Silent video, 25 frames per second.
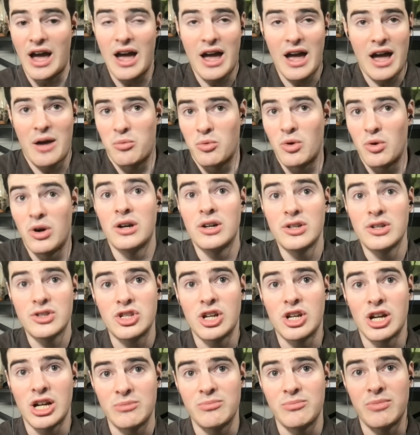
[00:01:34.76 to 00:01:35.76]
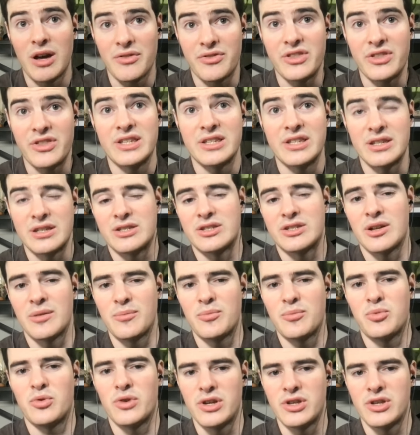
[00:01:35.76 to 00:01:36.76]
I wanted to talk about this at
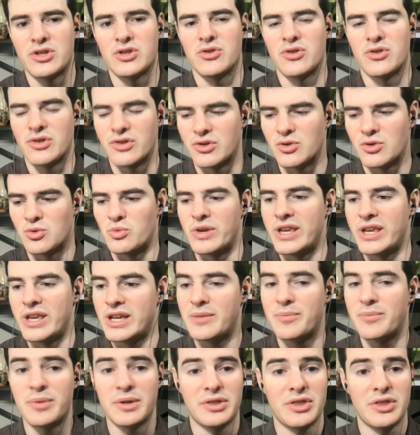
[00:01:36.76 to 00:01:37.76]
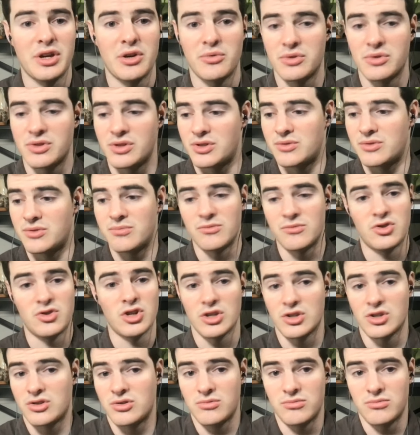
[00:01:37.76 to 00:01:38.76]
some point during the week, but there was
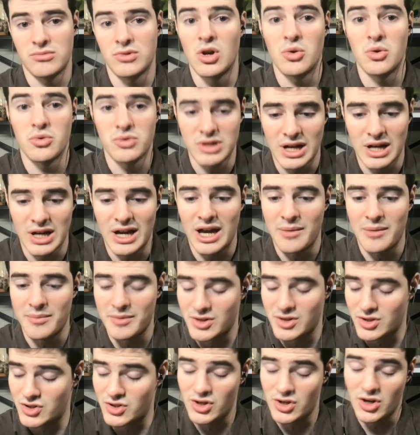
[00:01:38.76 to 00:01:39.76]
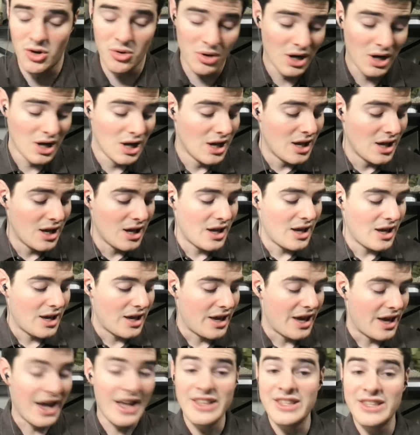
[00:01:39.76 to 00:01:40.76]
just no time. And so
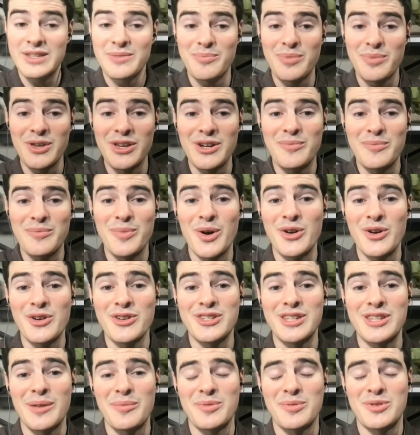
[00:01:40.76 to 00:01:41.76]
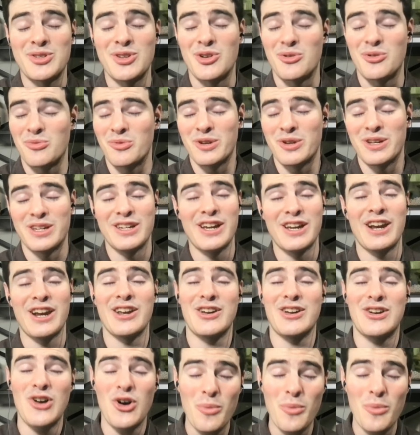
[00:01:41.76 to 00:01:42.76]
hence it being a bonus episode where you can kind
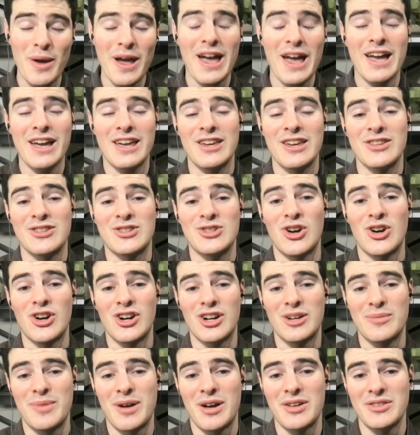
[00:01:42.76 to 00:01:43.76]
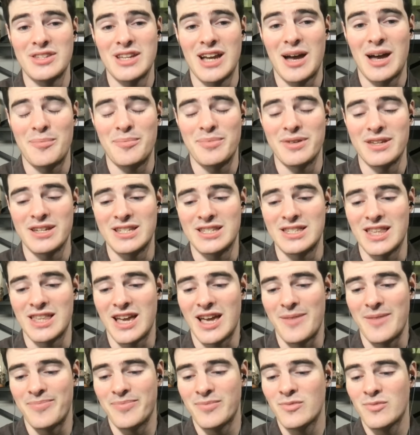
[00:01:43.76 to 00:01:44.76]
of go back and talk about topics
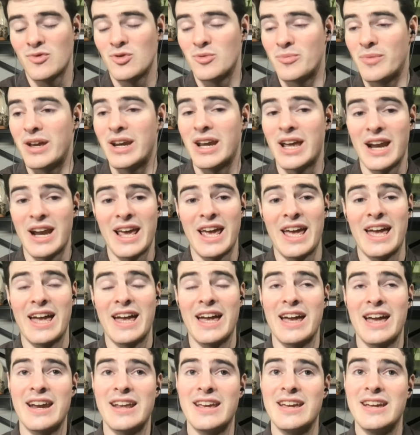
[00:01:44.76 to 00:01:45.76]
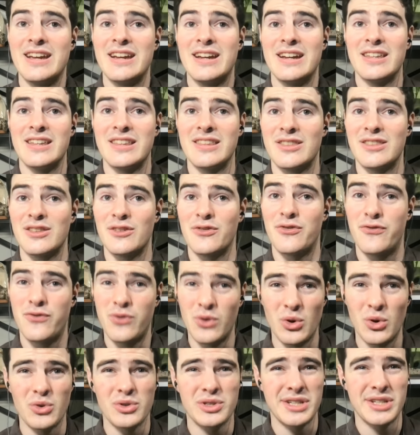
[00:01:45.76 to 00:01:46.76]
that you might not have had the
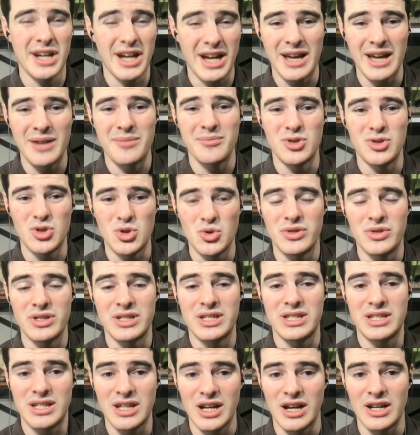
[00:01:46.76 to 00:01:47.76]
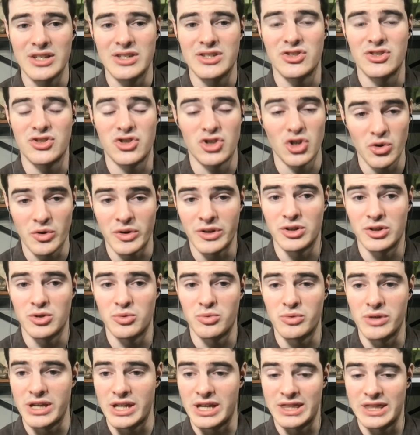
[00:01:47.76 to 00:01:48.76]
full time to discuss during the
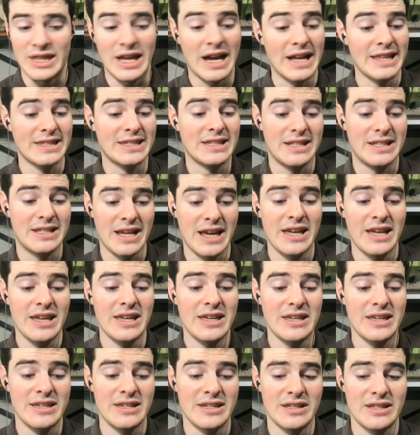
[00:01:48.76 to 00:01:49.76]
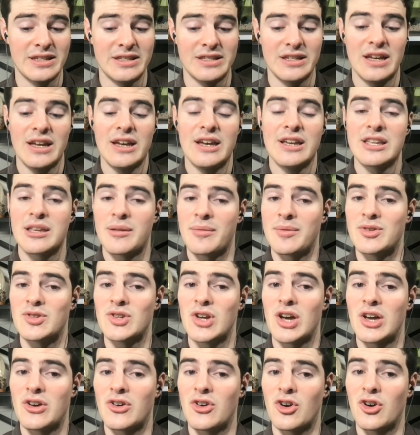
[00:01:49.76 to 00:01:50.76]
week. And that today is some of
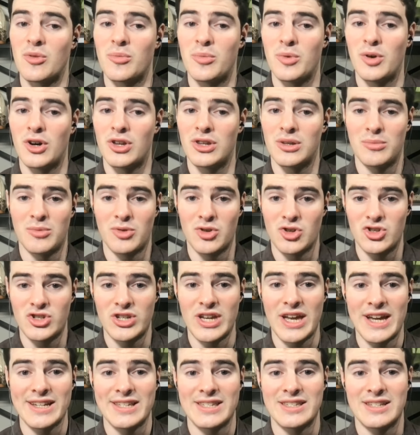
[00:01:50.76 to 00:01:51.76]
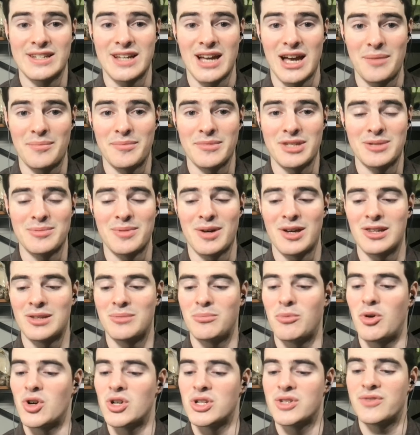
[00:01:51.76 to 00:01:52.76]
John Harbaugh and Lamar Jackson's comments about
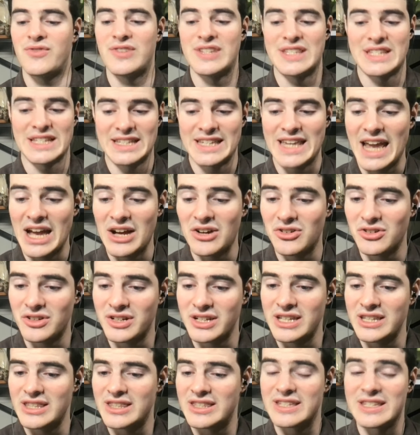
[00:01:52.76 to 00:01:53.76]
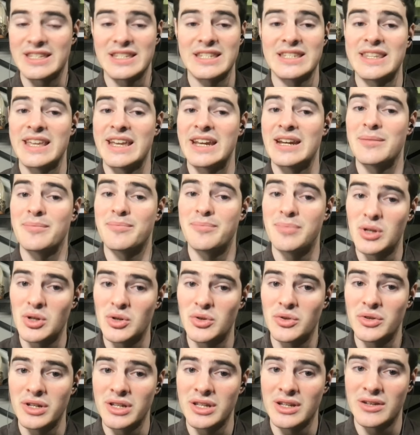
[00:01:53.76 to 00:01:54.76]
Lamar's physicality, the
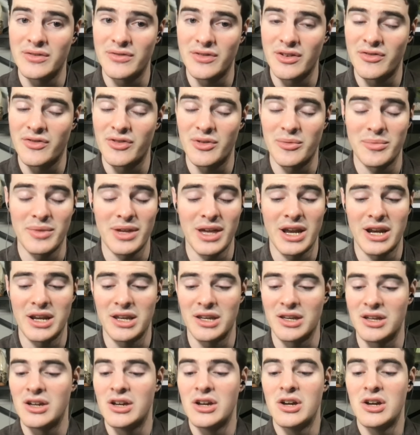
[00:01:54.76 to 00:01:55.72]
sustainability of, of him getting